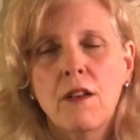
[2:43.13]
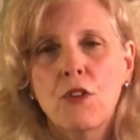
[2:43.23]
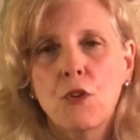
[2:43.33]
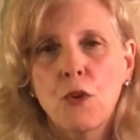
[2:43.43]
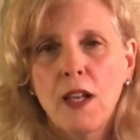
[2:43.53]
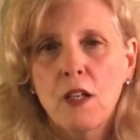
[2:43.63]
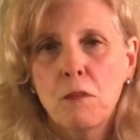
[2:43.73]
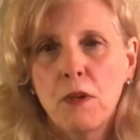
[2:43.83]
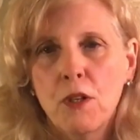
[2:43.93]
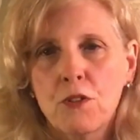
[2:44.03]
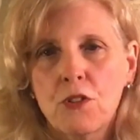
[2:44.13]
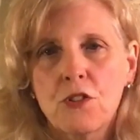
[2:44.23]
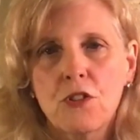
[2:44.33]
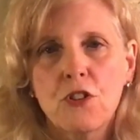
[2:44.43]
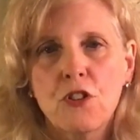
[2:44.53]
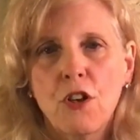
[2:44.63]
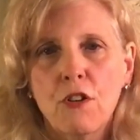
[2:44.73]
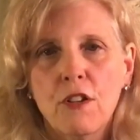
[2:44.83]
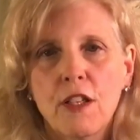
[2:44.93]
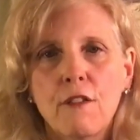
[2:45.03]
of the great composers to
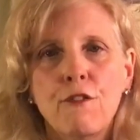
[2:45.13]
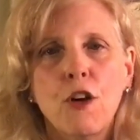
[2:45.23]
totally